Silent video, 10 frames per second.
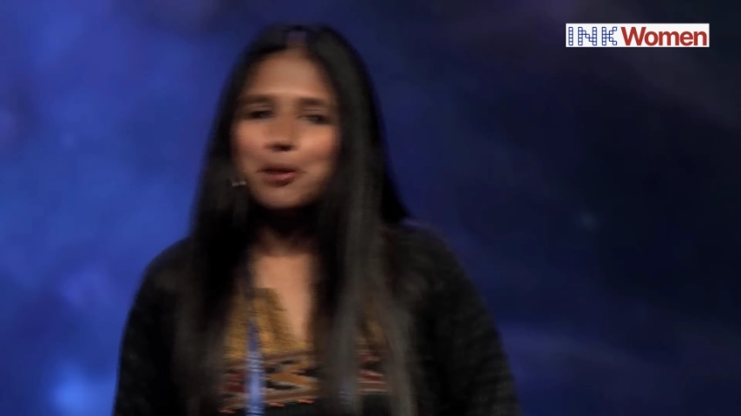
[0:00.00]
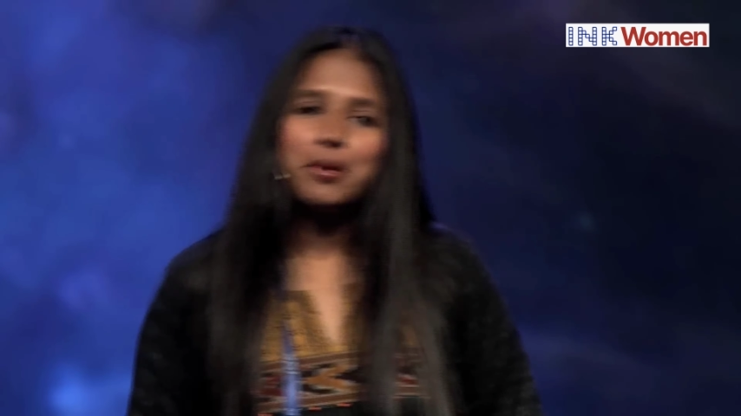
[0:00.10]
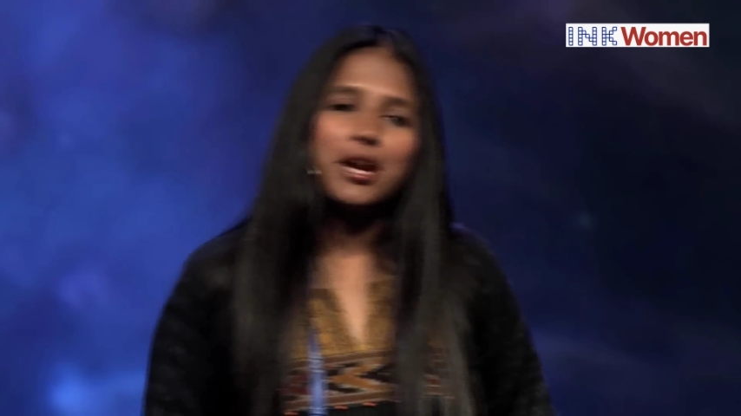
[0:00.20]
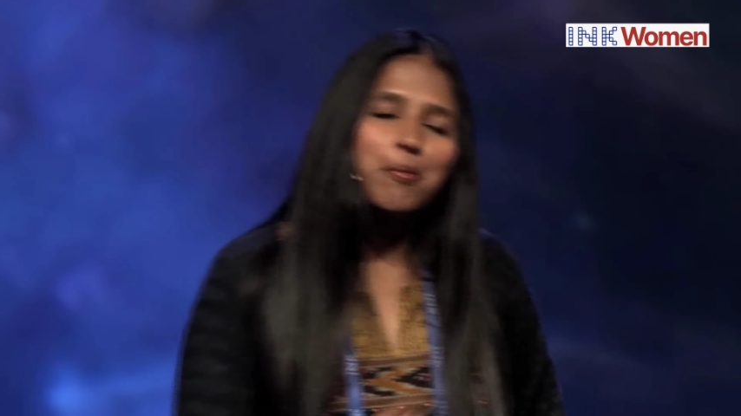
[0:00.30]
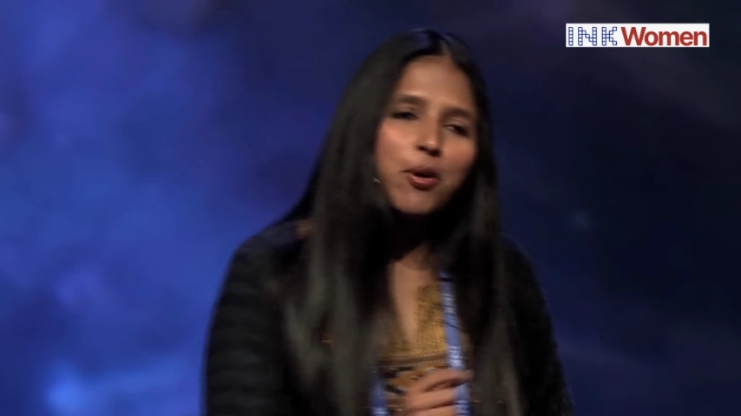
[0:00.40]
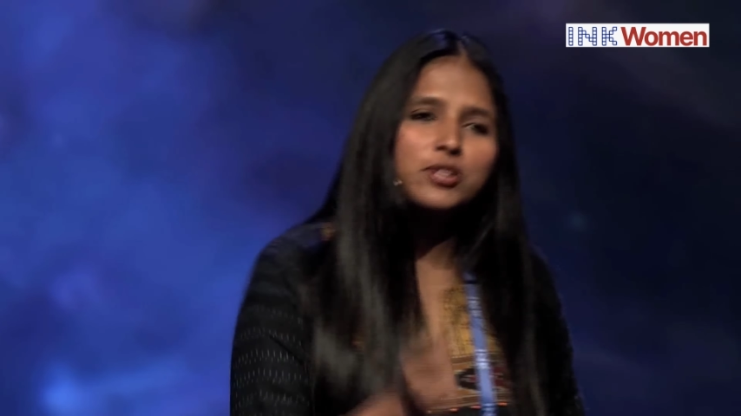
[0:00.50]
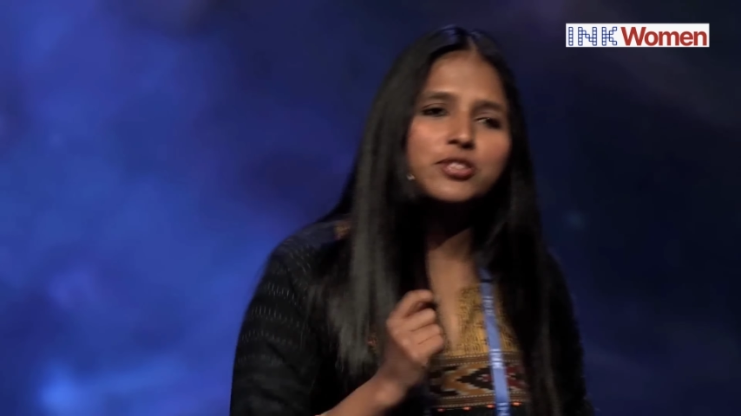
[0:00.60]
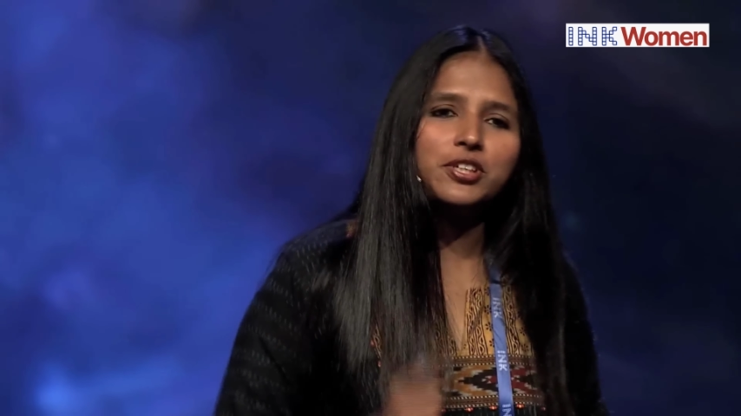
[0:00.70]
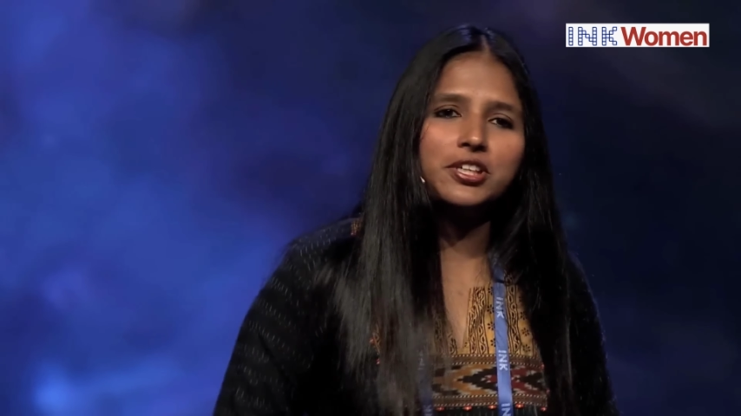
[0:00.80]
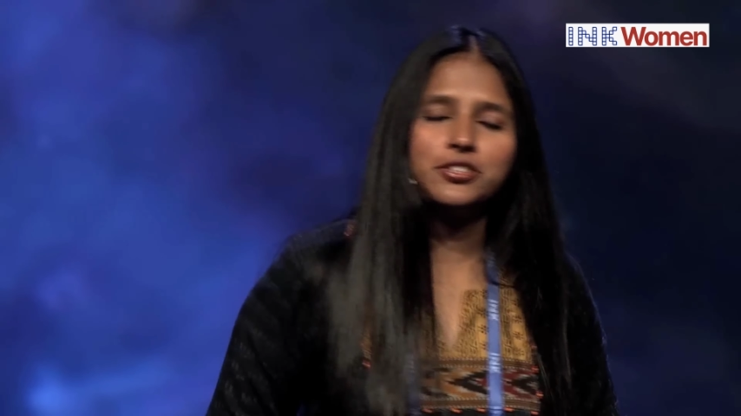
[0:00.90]
But I'm
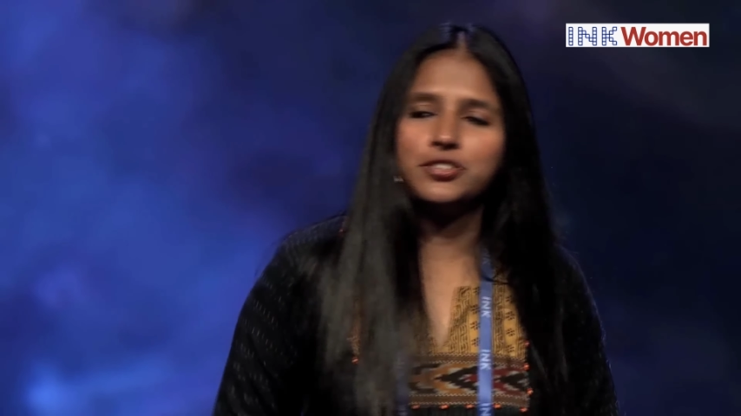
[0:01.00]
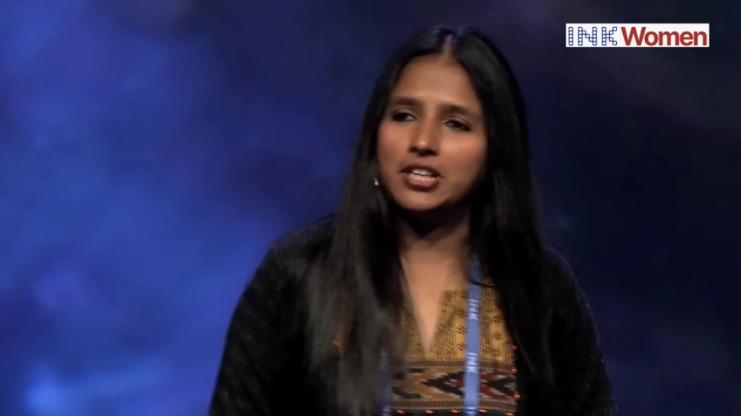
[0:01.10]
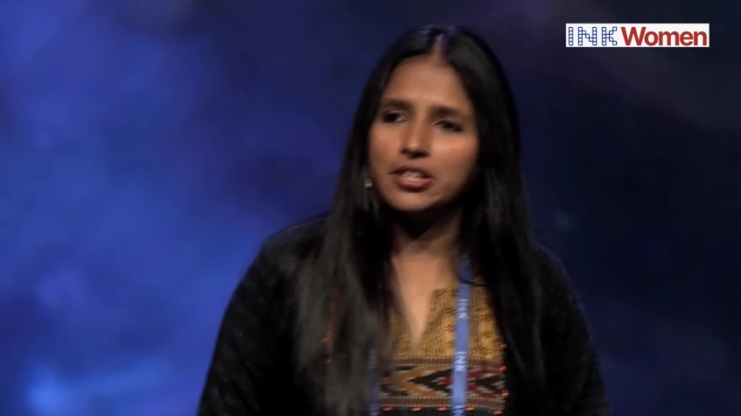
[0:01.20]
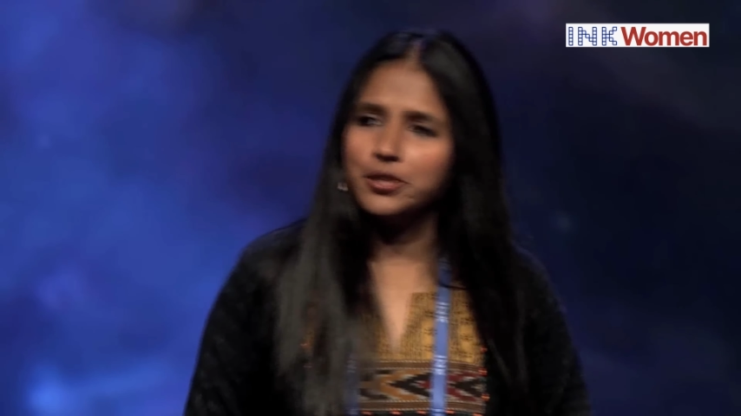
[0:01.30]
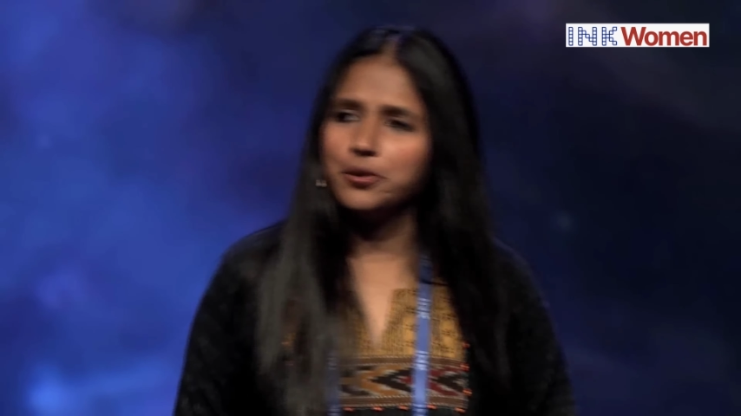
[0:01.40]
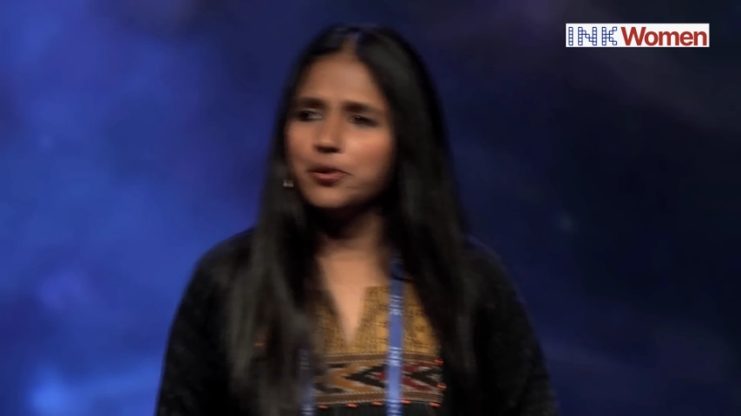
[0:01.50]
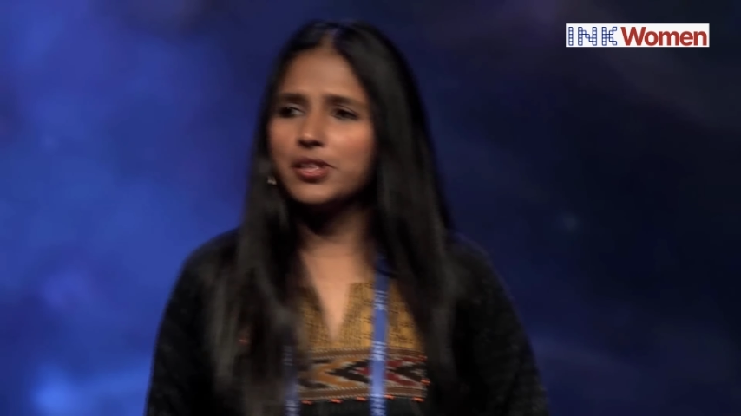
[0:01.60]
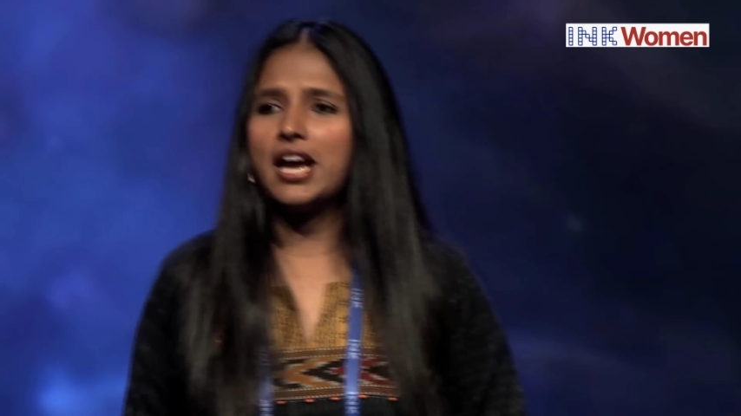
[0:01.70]
also here to tell you